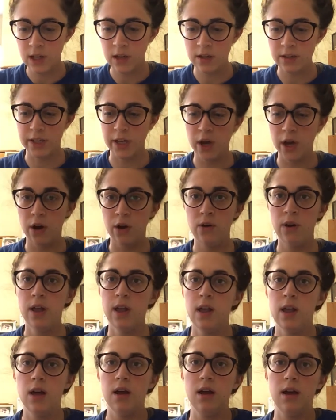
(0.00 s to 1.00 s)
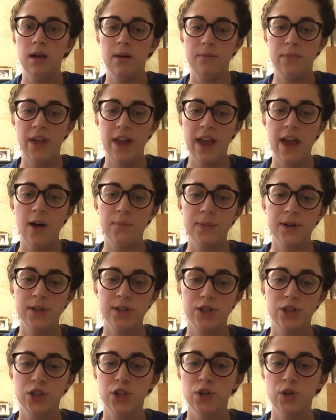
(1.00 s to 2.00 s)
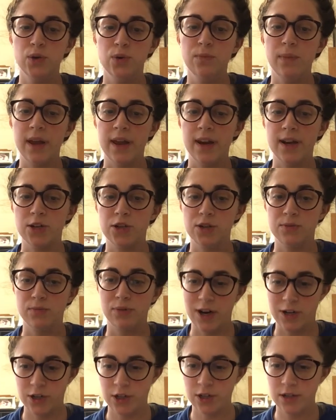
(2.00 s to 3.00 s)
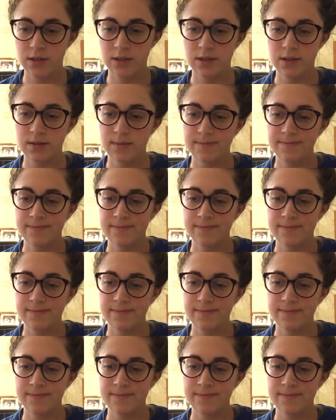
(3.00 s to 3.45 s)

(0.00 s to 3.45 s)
So they help us to manage impressions.